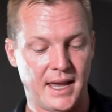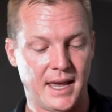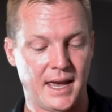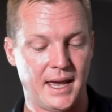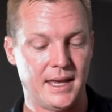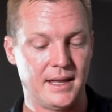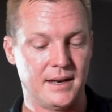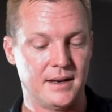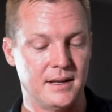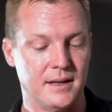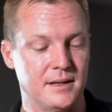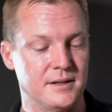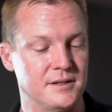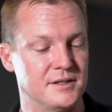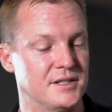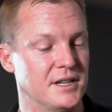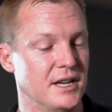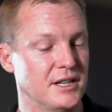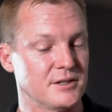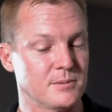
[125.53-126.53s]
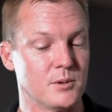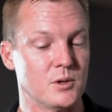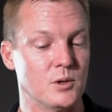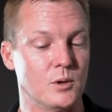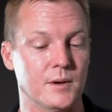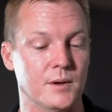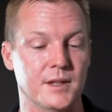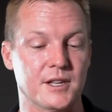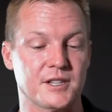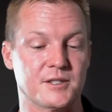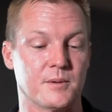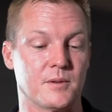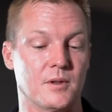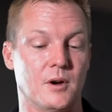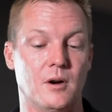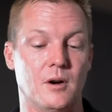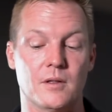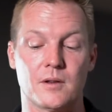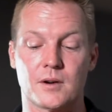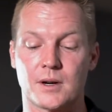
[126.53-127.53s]
and ZHIYUN's been doing this with
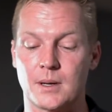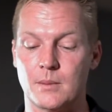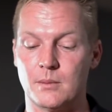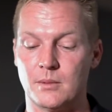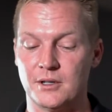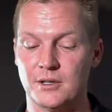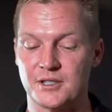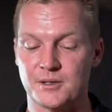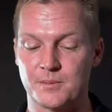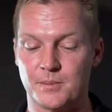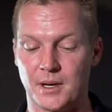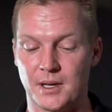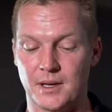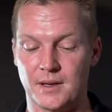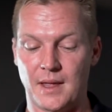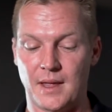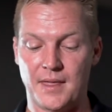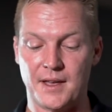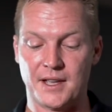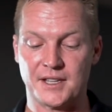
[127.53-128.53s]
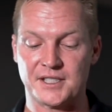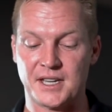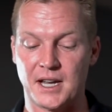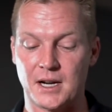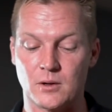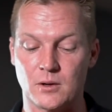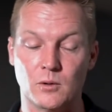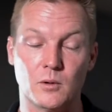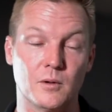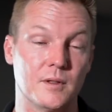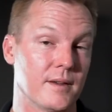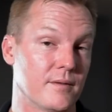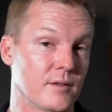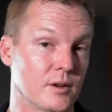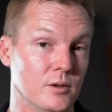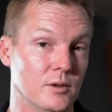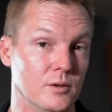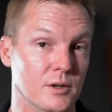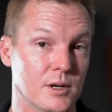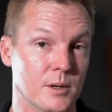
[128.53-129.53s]
all their gimbals, but I think it's kind of cool they've
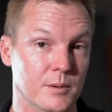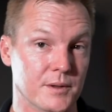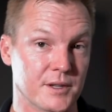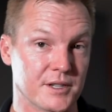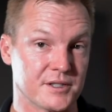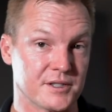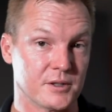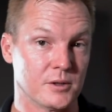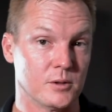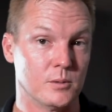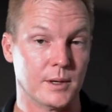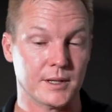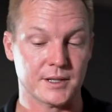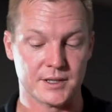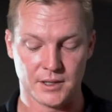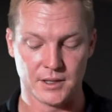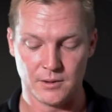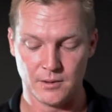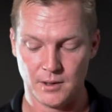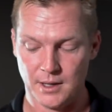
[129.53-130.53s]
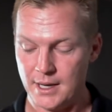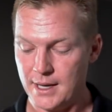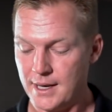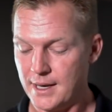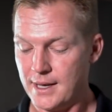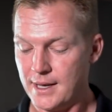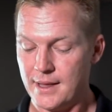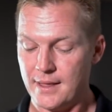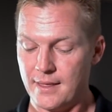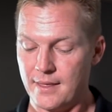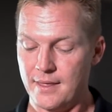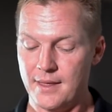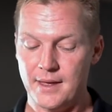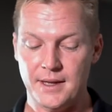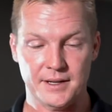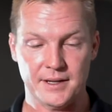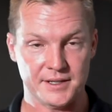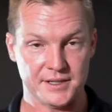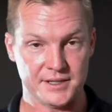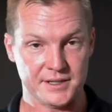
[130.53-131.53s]
included it with this little one too.
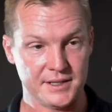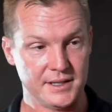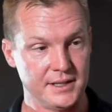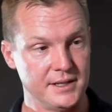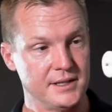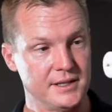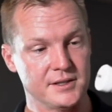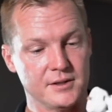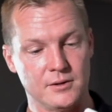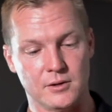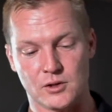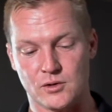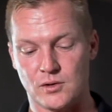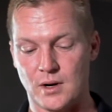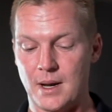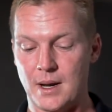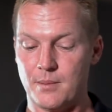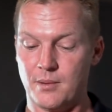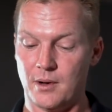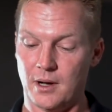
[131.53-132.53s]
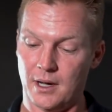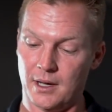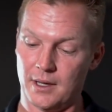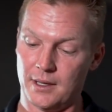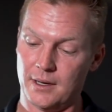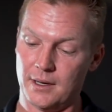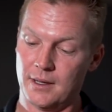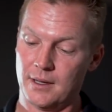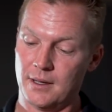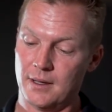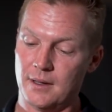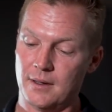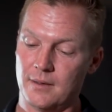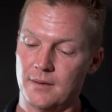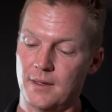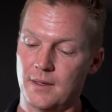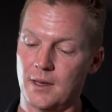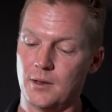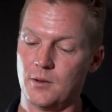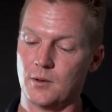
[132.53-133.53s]
This is a little tripod
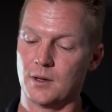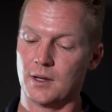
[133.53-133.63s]
that you